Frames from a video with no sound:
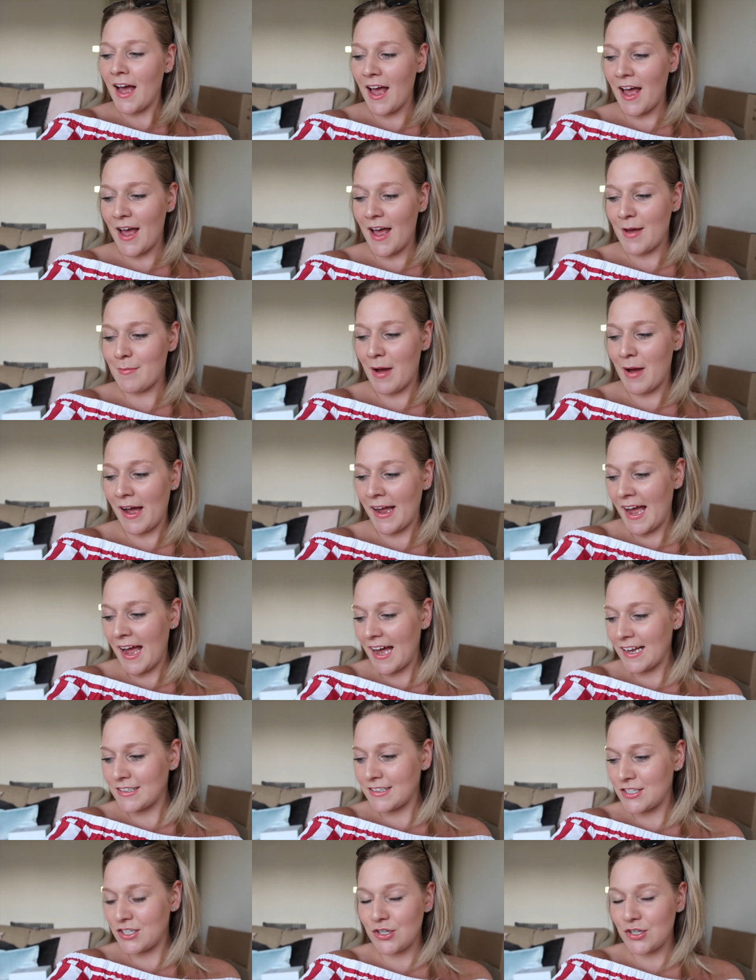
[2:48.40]
Um, I
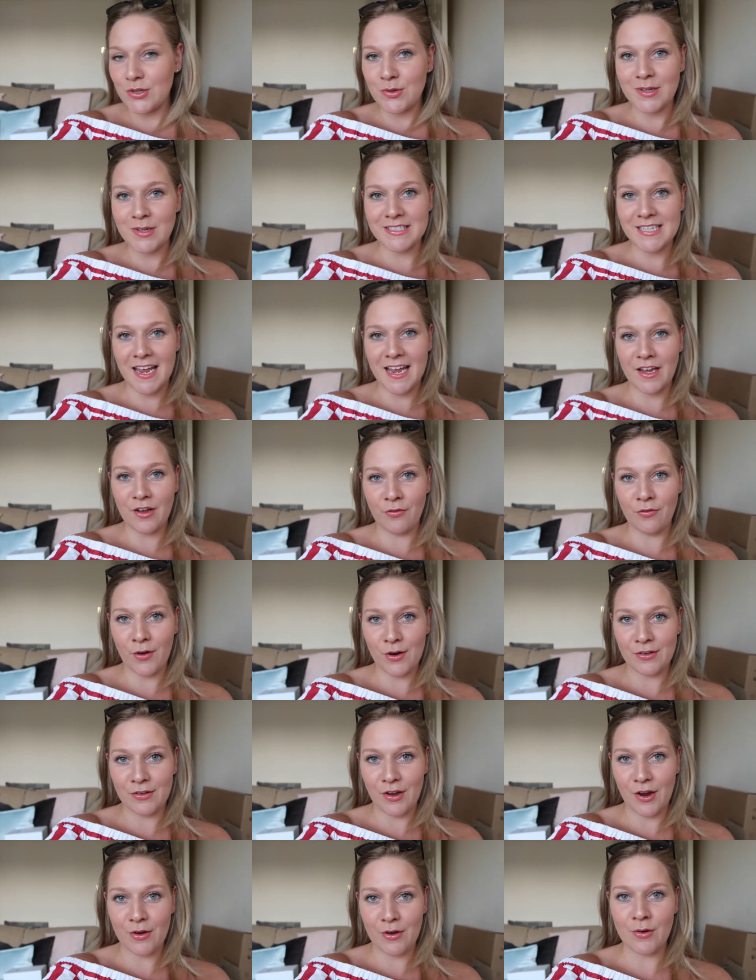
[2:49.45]
had to take a
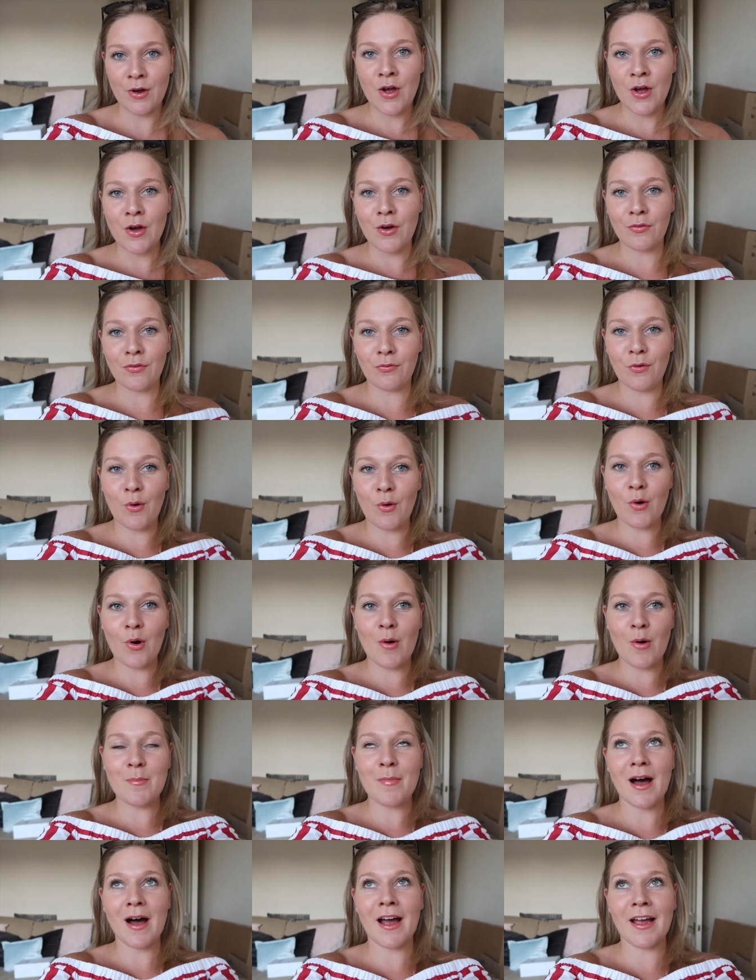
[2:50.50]
photo for
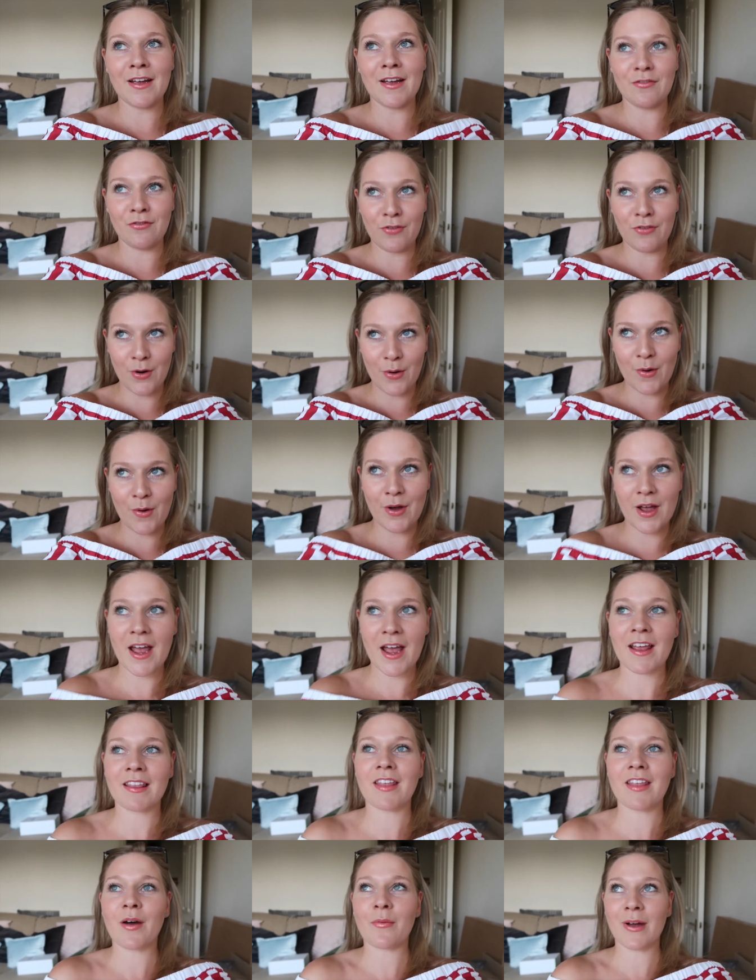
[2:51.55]
my vlog
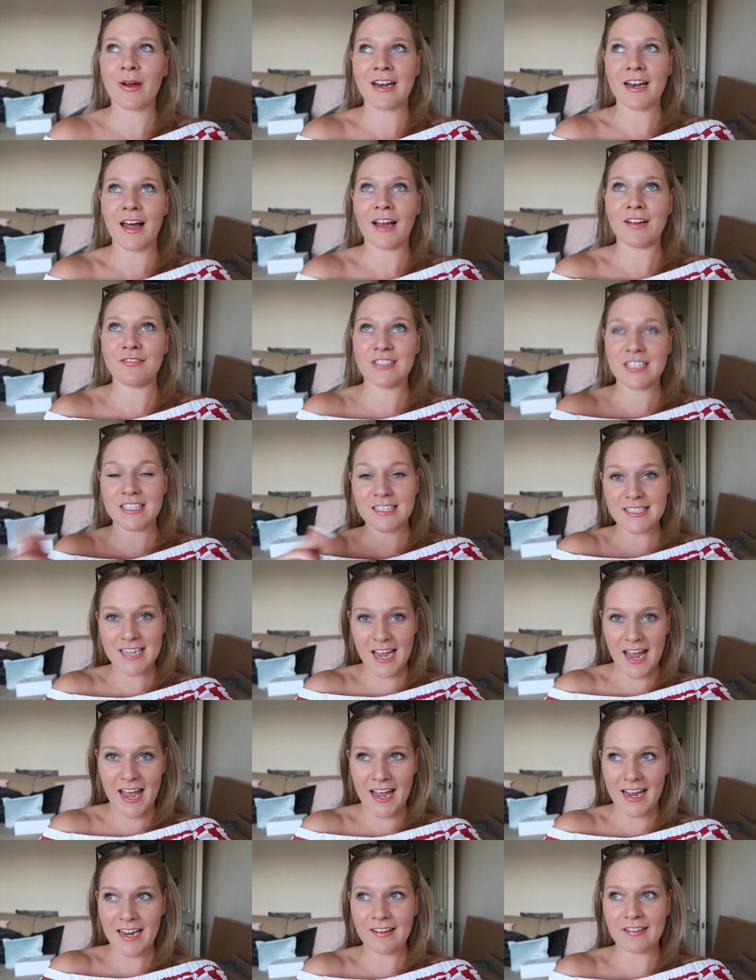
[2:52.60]
that went live
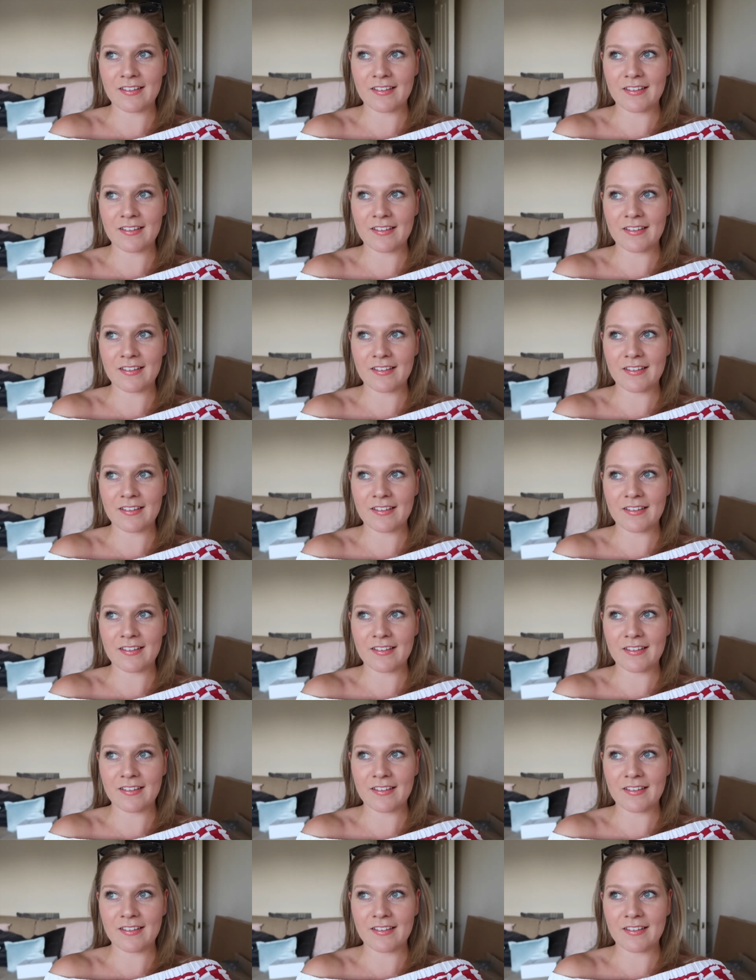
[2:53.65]
today.